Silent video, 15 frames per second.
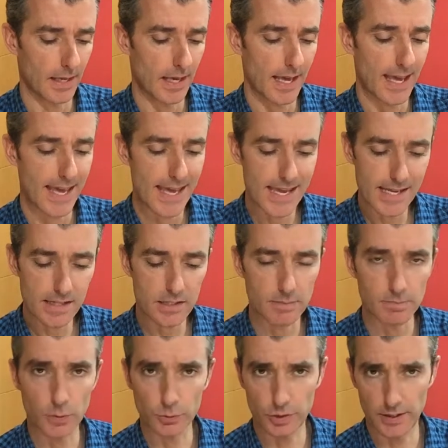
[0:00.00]
is
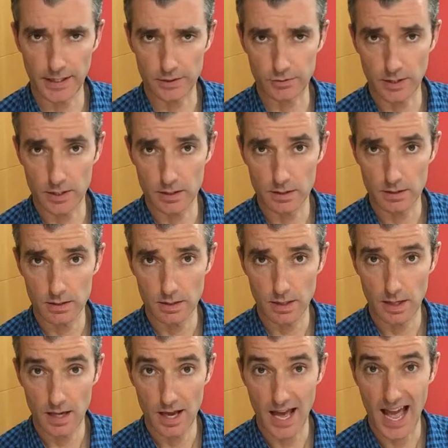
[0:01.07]
maltodextrin,
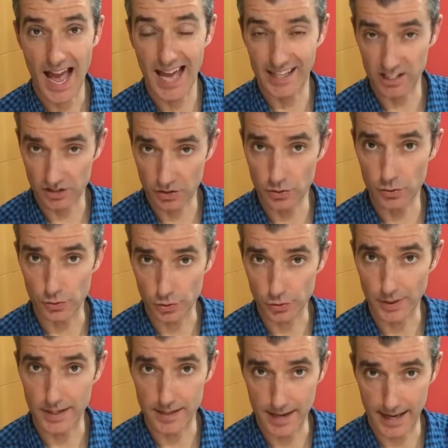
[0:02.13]
and it's
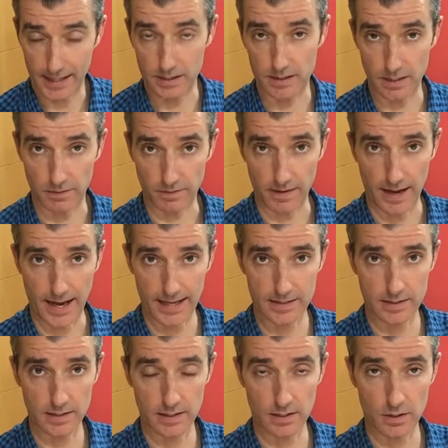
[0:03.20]
nutrient negative, as
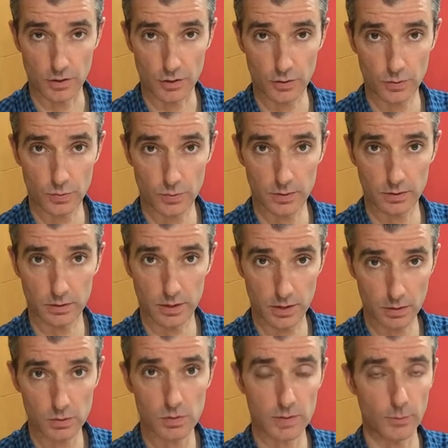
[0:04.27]
in you will
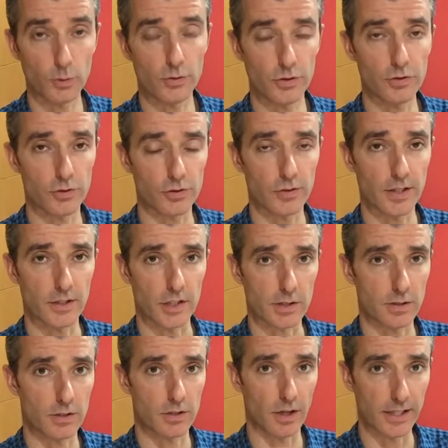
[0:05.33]
use more nutrients
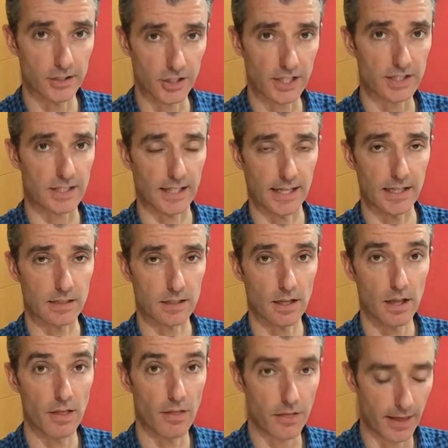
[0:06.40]
digesting it
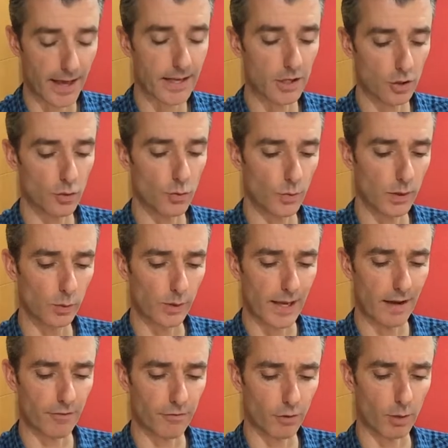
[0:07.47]
than you will get
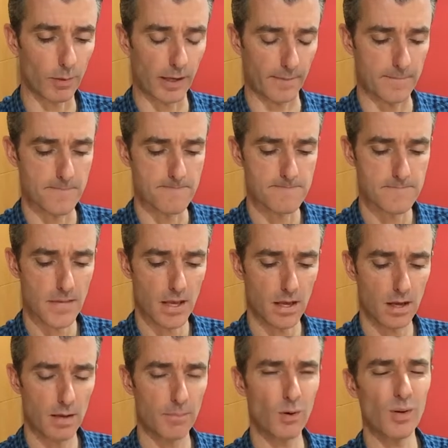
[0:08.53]
from it.
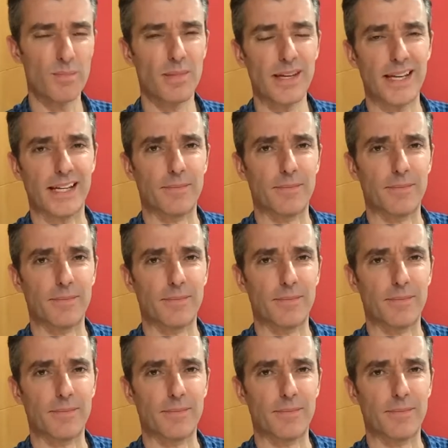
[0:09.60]
Point being,